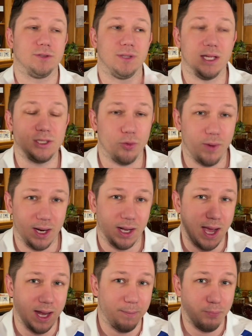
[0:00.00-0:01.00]
So that's a way to
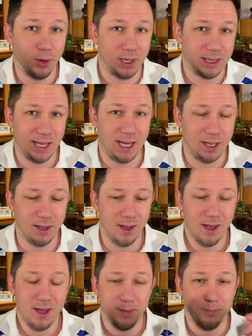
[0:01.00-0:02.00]
kind of put a link
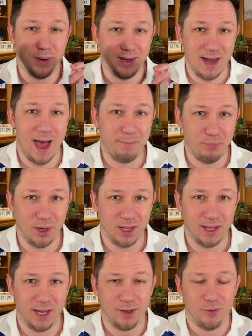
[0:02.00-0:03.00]
but not put a link,